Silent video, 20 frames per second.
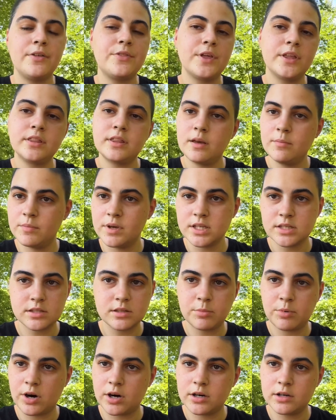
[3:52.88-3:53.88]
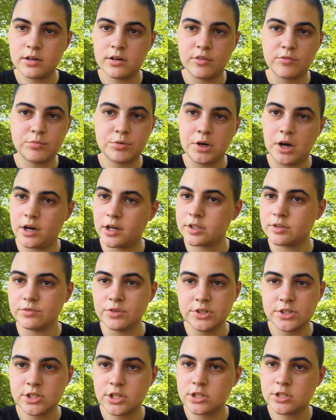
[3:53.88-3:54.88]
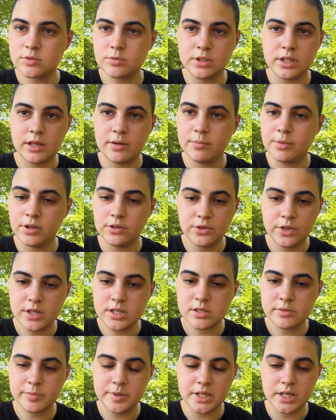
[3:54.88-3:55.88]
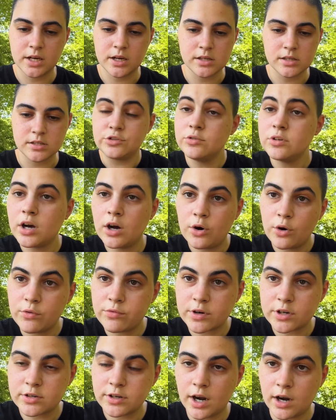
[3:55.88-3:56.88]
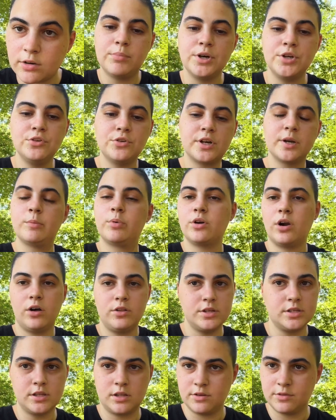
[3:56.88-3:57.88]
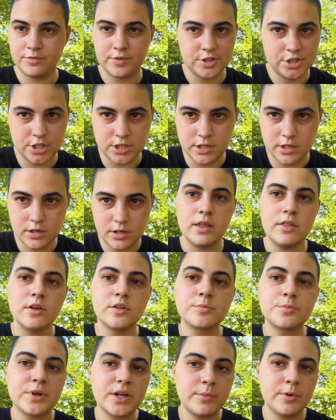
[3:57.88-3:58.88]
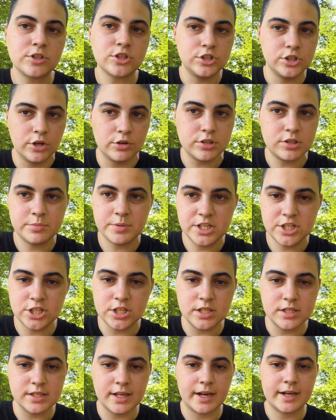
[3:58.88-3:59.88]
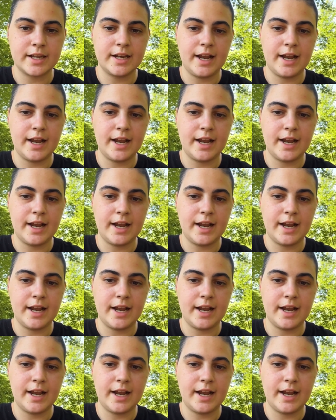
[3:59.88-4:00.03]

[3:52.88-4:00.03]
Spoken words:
think they missed the part of product research when they built this, because do not overcrowd, but you can put all these other fish in here. And there's pretty much no species that can